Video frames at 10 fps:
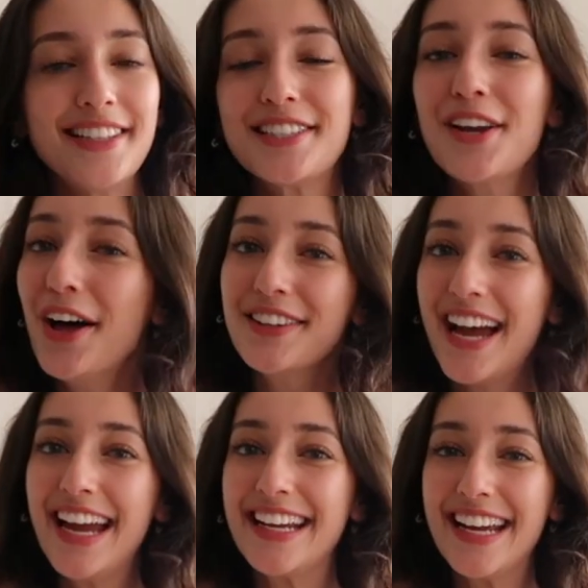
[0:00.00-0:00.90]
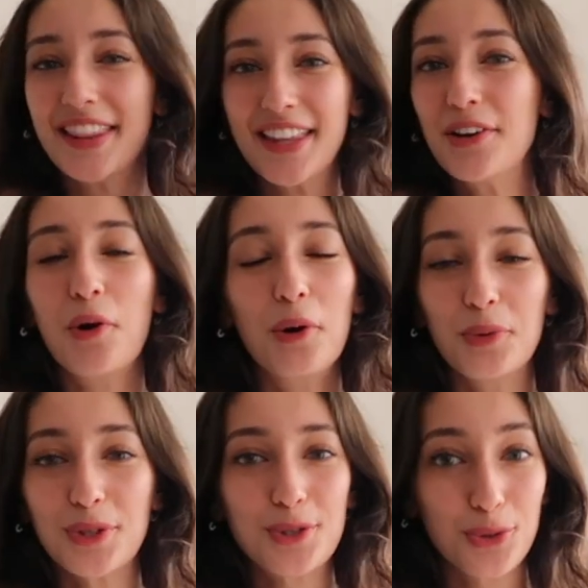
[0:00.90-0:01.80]
It's not like the
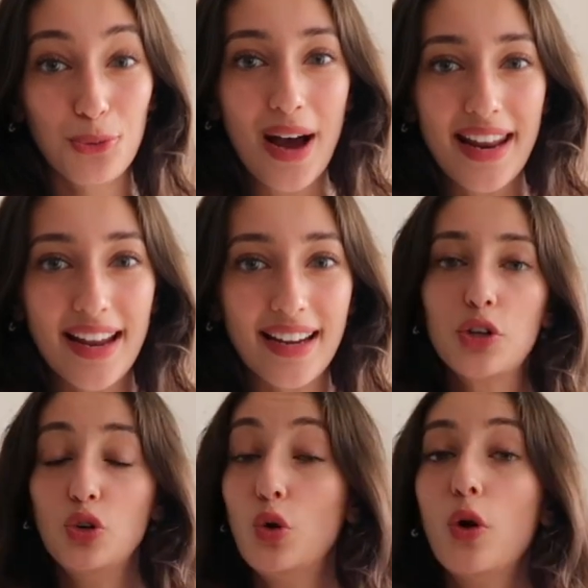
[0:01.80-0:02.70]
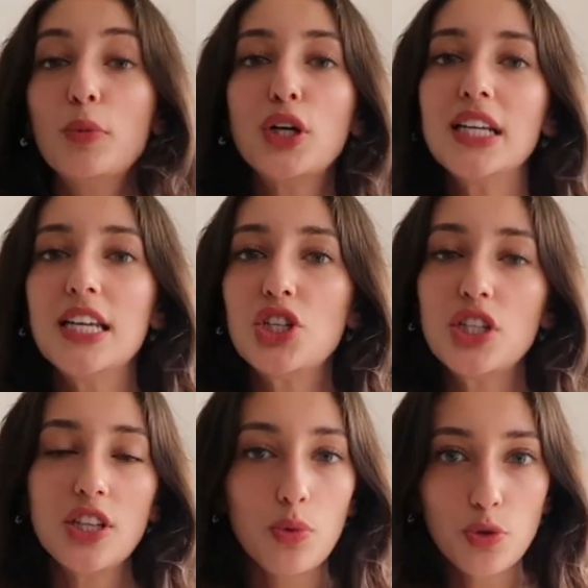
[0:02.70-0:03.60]
normal sweating. The normal
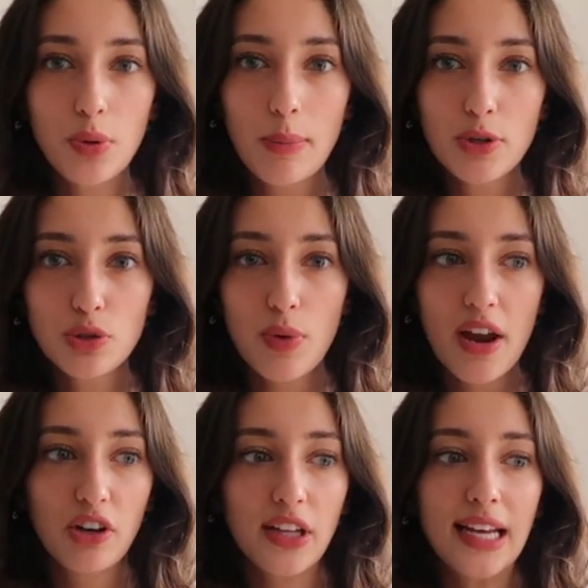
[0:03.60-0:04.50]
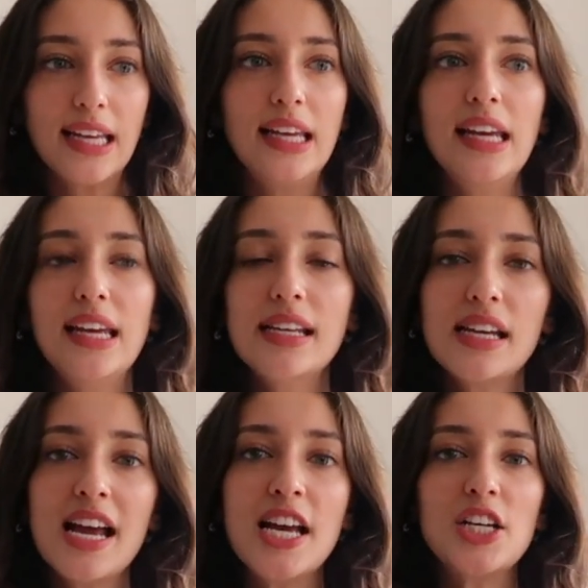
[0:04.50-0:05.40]
conditions in which people sweat are like
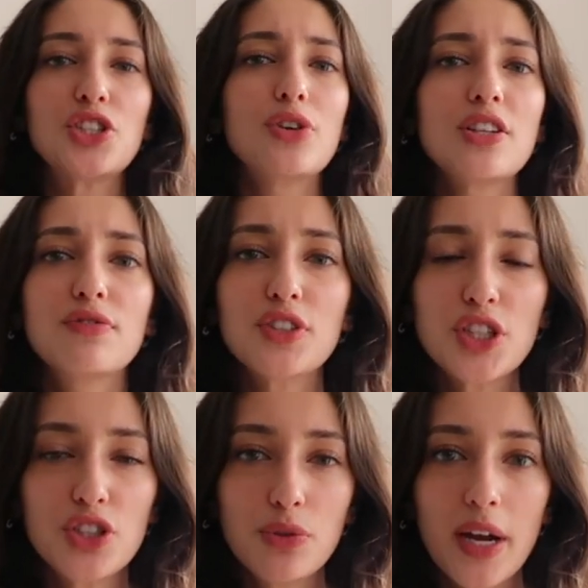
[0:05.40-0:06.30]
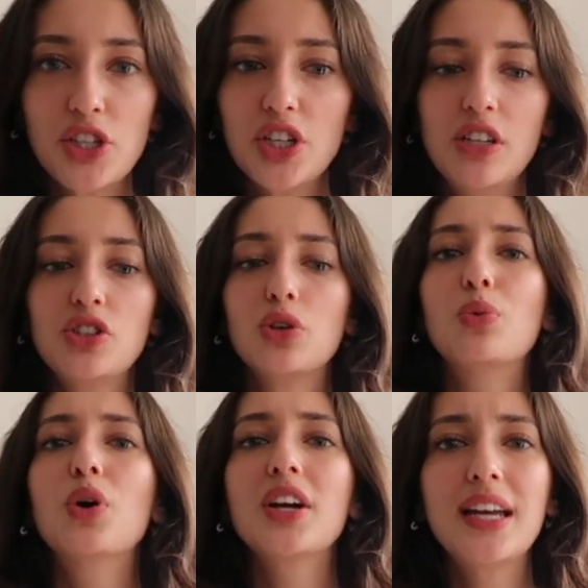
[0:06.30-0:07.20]
heat, stressful situations,
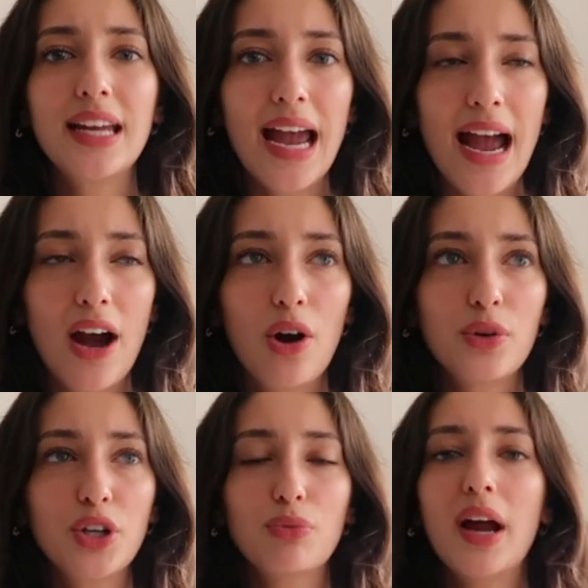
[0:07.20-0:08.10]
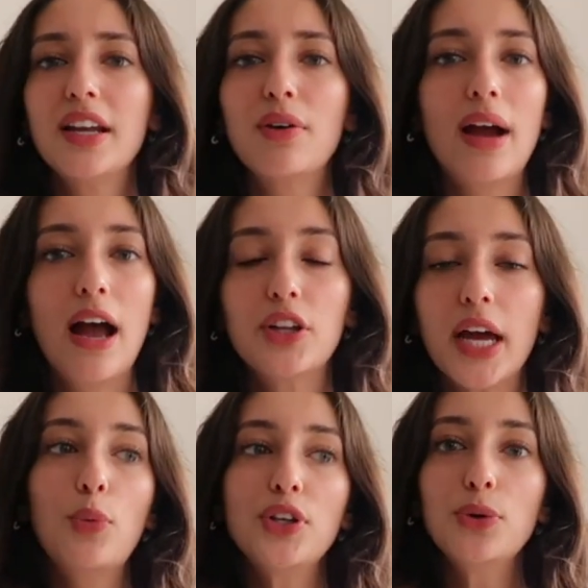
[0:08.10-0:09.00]
you're working out, you're running
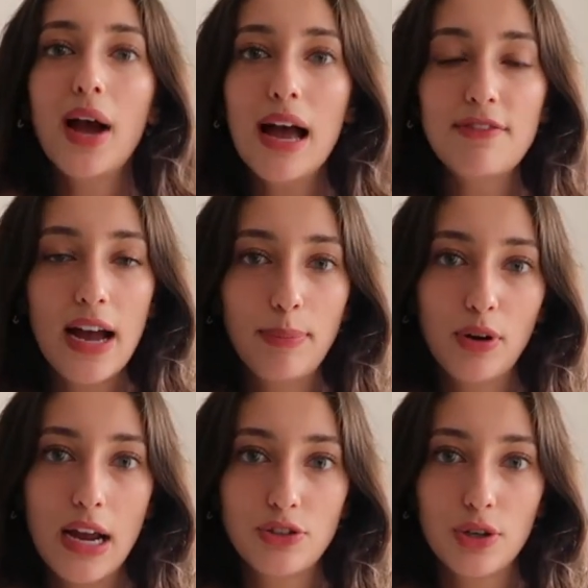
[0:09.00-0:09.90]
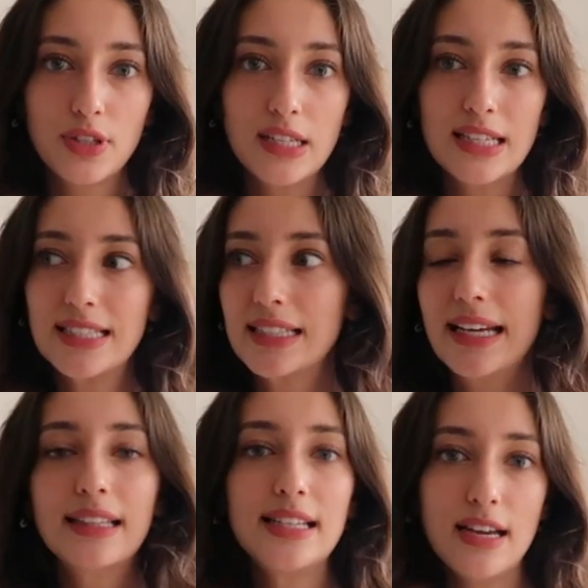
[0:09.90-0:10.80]
around. But when you have hyperhidrosis, it's
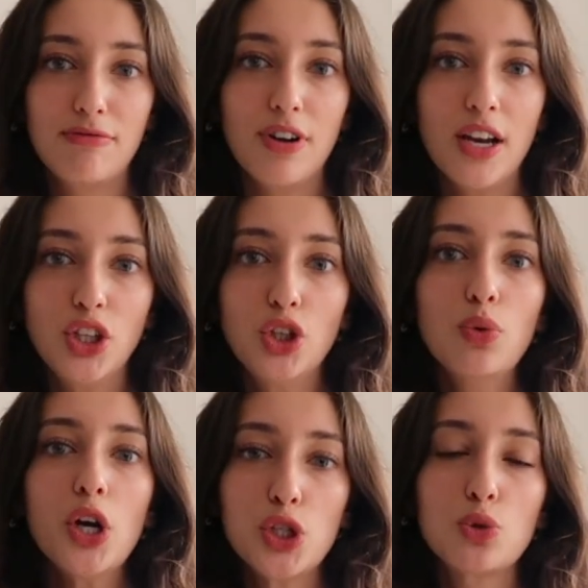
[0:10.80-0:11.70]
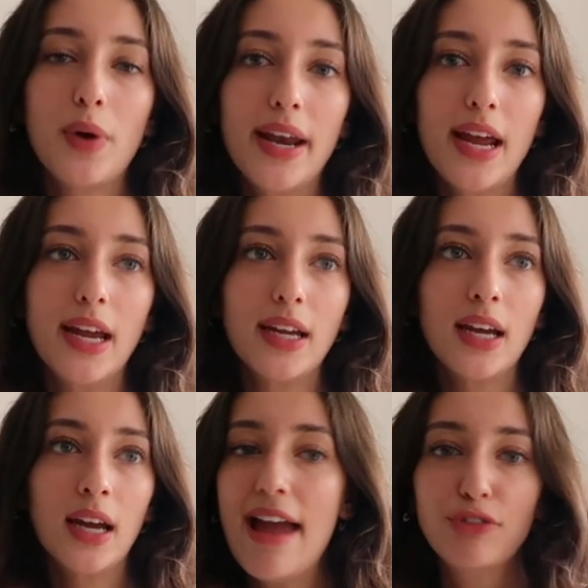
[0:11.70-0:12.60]
slightly different. You are
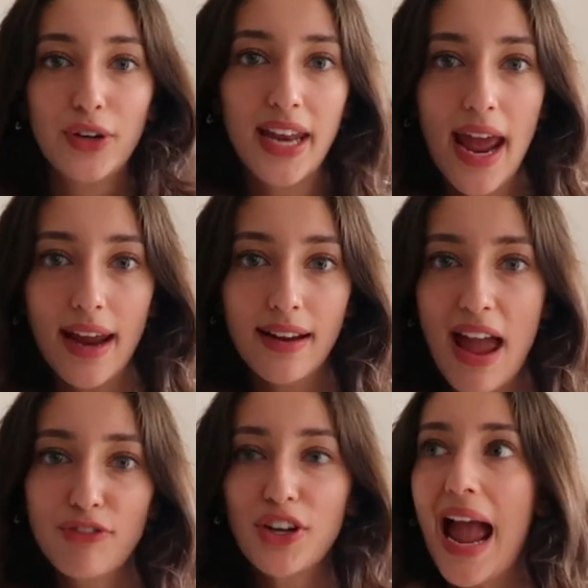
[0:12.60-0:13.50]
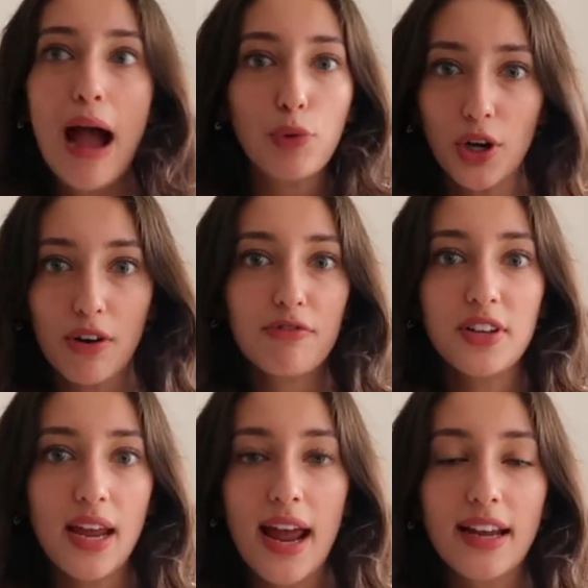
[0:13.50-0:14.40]
sweating every day, every hour of
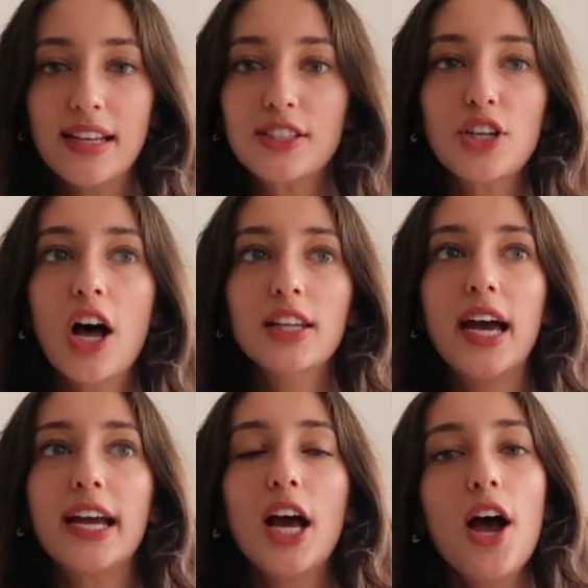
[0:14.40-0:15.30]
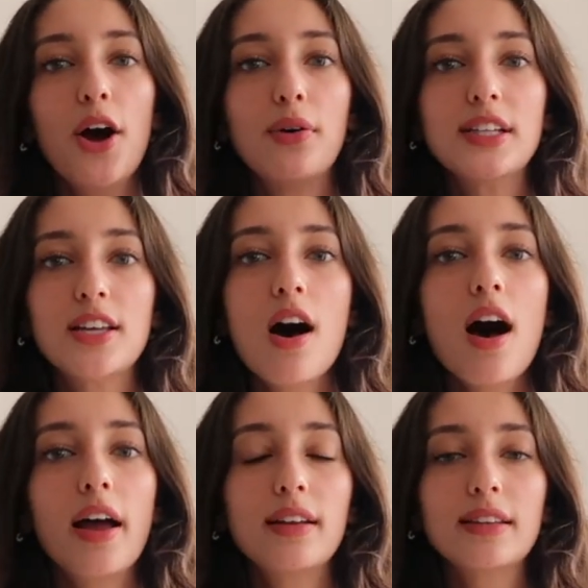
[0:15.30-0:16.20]
the day. It's not like, oh, it's
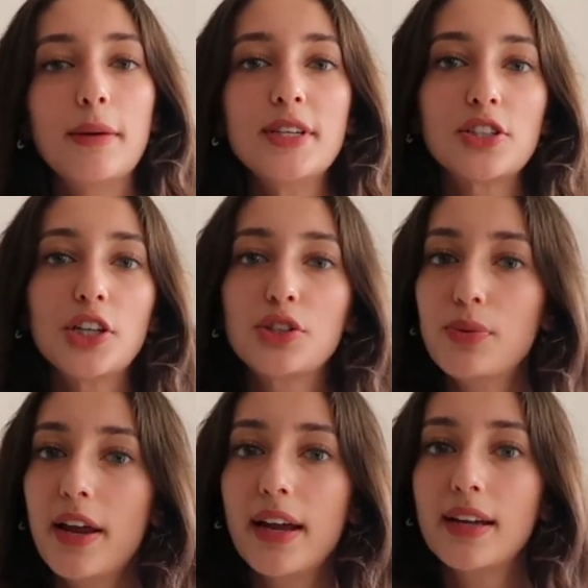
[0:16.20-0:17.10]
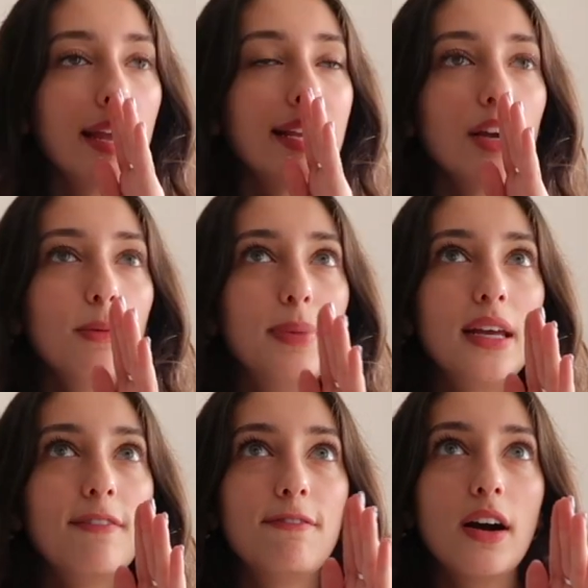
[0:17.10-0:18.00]
hot, let me start sweating. It could
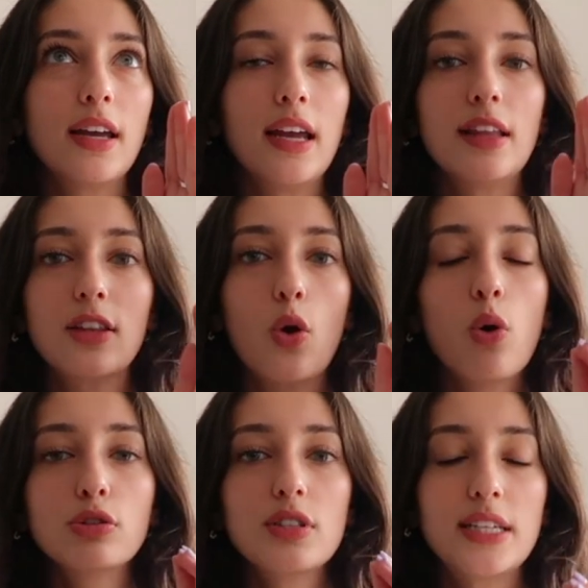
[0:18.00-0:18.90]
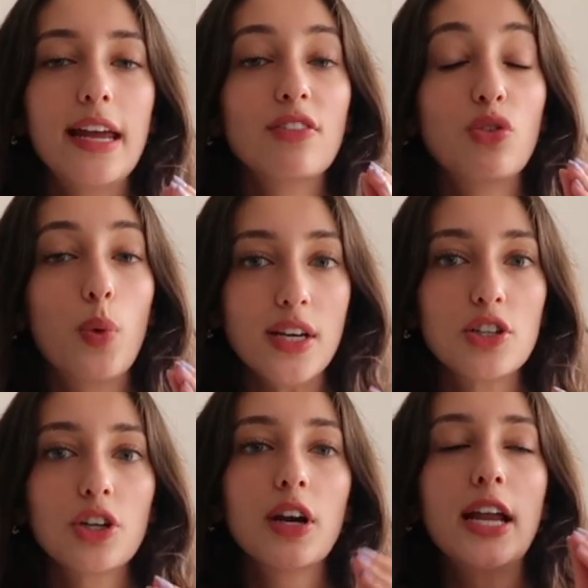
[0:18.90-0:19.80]
be fucking the coldest day of
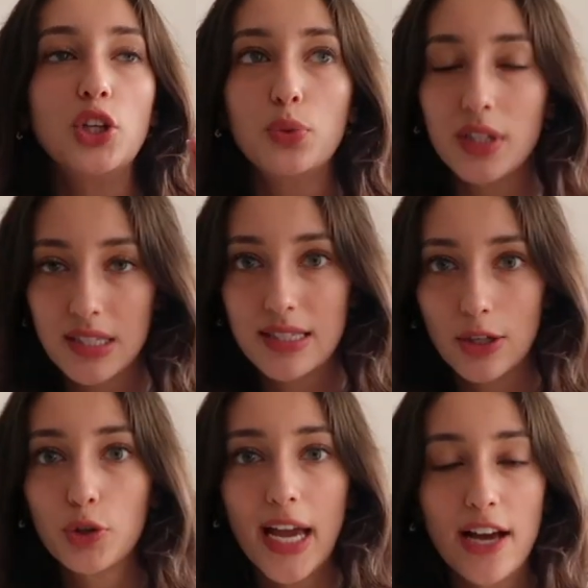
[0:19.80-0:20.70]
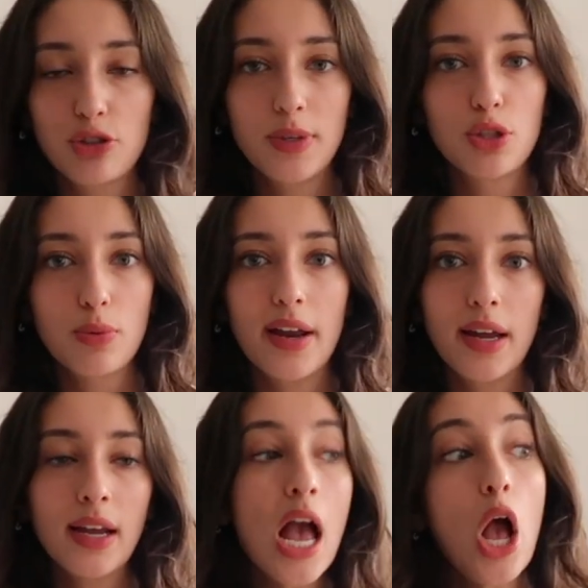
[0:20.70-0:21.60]
winter and you will still catch me
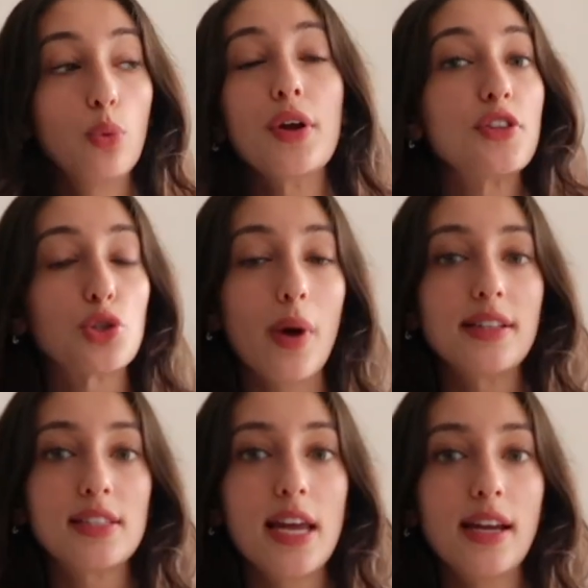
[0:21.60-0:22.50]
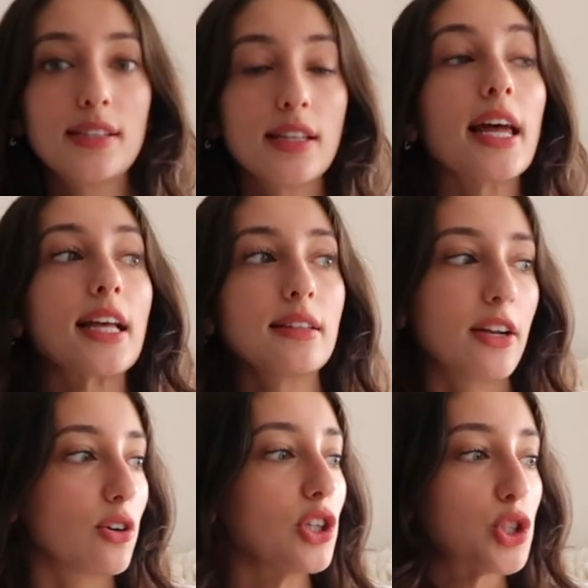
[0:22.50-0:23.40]
sweating with sweat stains and like
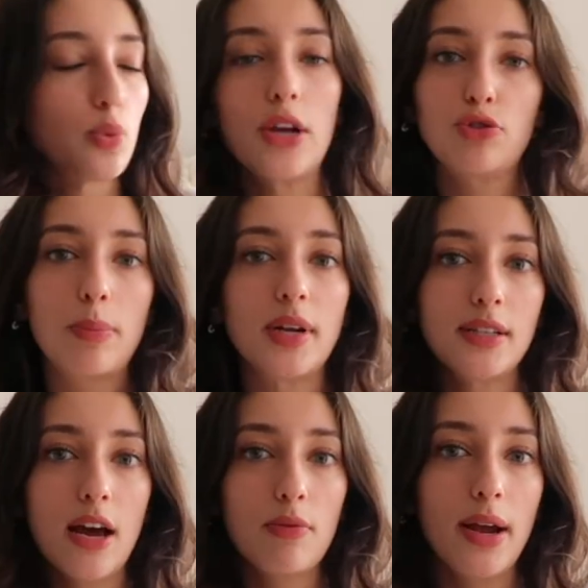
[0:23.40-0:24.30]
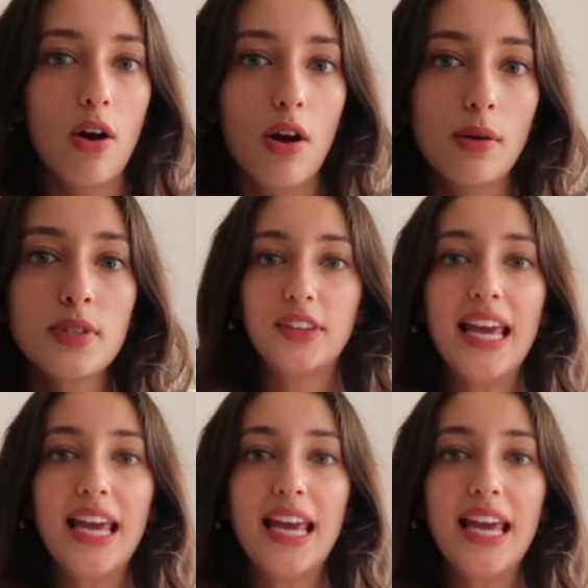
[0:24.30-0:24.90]
literal sweat dripping down my arms.